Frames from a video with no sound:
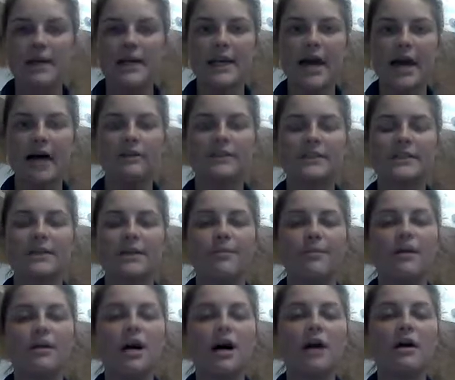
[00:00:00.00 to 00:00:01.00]
Now,
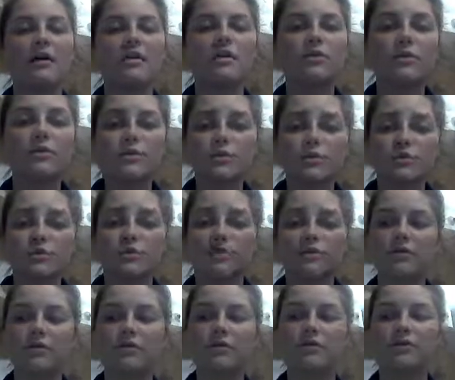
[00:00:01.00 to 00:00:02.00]
some
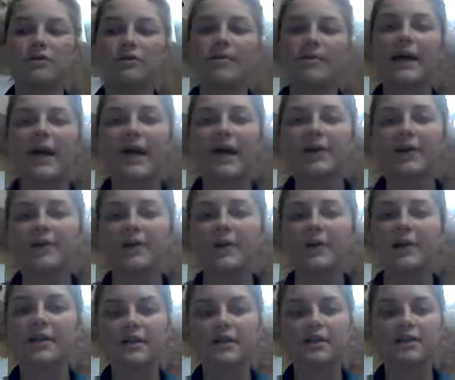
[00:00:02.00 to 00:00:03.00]
non-cultural
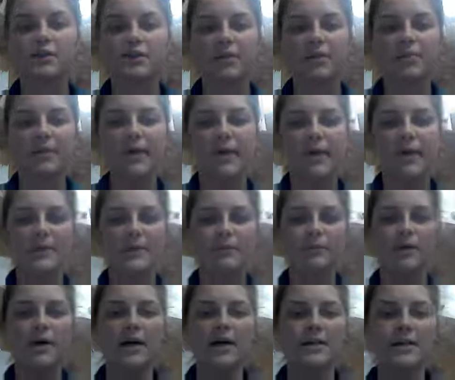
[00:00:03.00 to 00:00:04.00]
behaviors would be
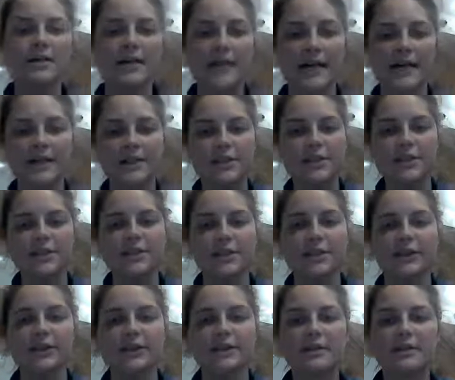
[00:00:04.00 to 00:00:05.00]
ones like
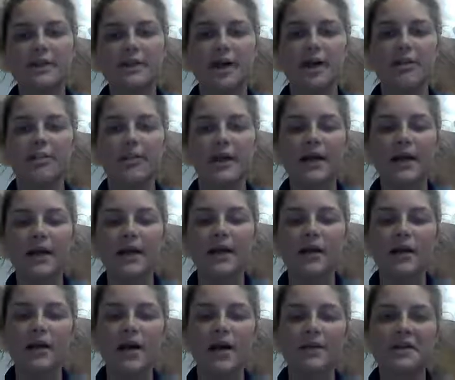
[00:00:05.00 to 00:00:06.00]
students are picking
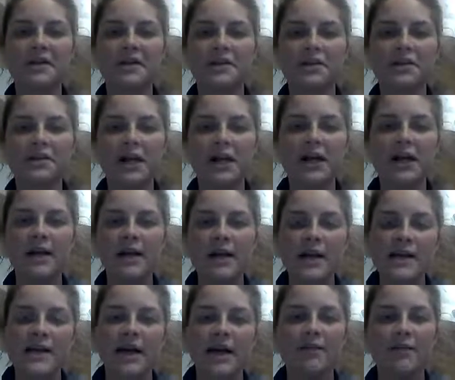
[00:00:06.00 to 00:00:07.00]
on another student.
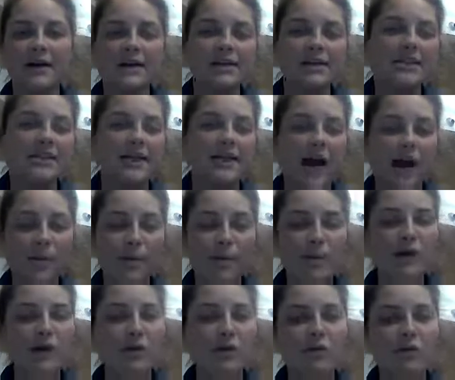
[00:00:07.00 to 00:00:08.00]
Now, that doesn't
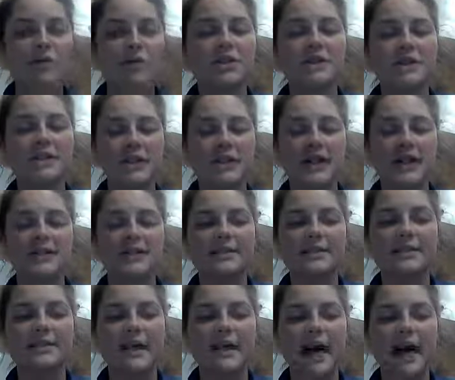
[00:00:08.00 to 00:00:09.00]
happen in cultures, and that's
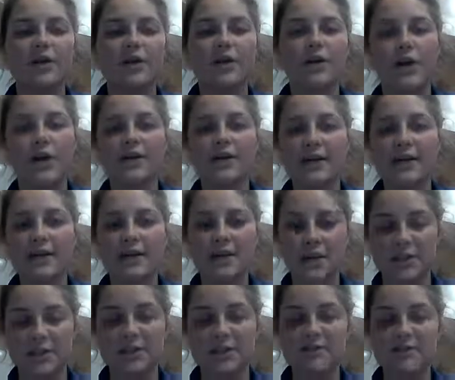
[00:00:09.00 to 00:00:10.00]
how you know that it's
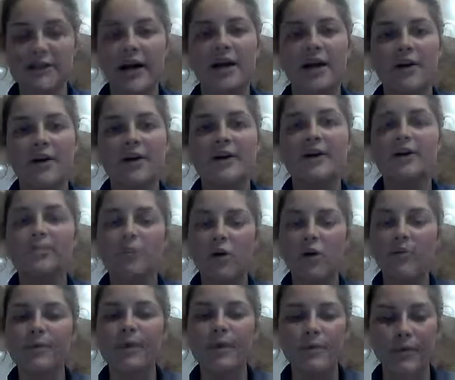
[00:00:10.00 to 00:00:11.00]
just a flat-out
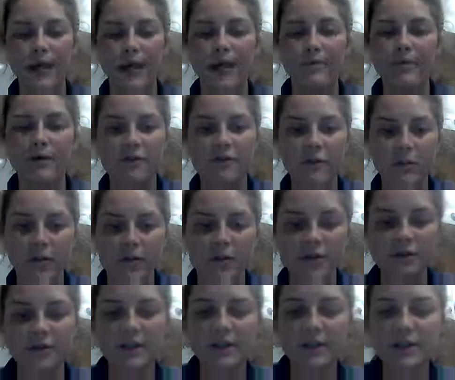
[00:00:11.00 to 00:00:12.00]
inappropriate behavior from your
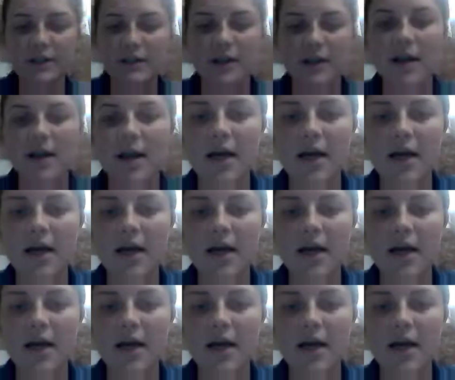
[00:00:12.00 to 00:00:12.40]
students.